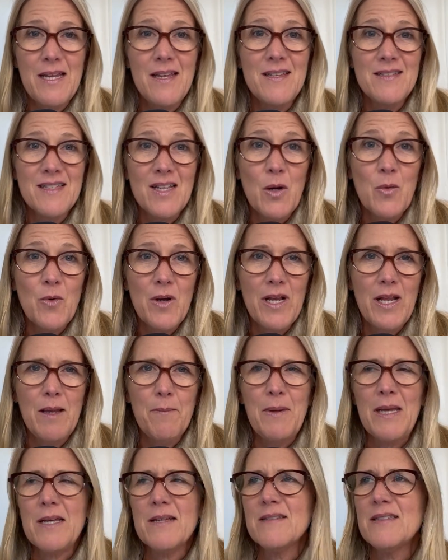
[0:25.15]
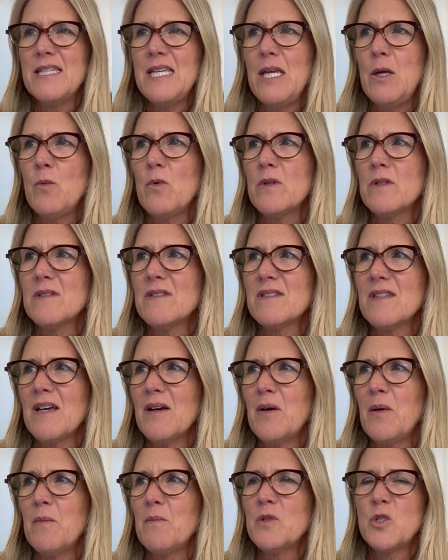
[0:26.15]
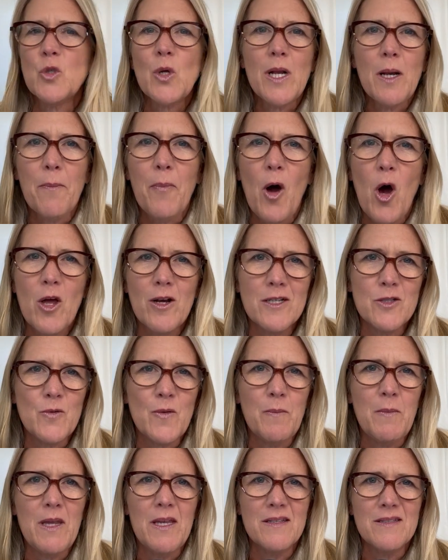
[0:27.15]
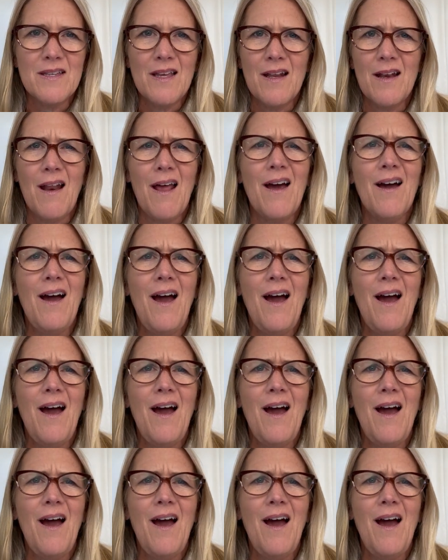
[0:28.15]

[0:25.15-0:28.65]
He's not ready because he was straight up honest with me and said,